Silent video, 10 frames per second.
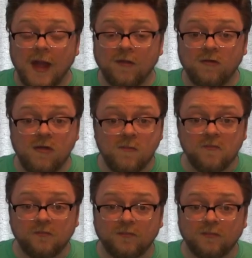That's
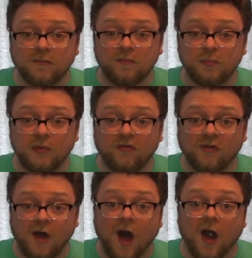
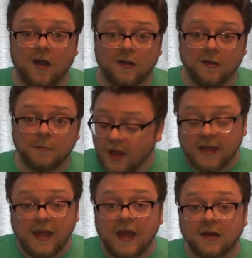bizarre.
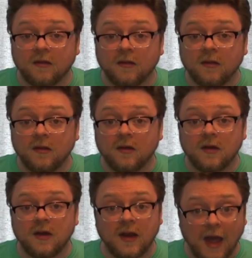Again,
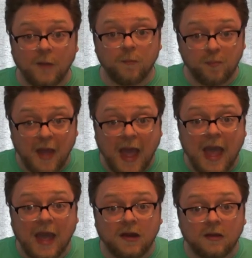not
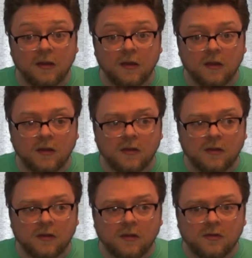bad,
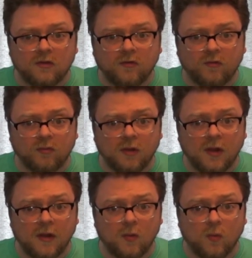just
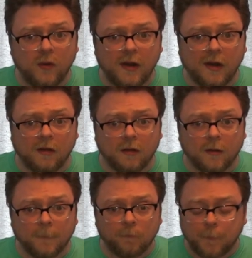really weird.
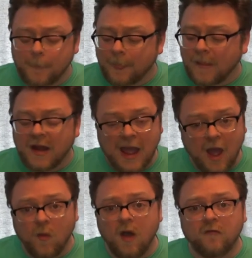And
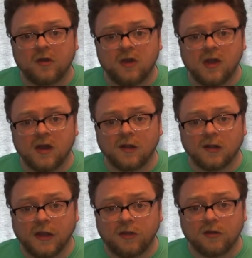how often are you gonna
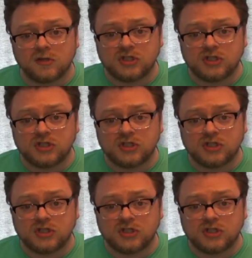lick your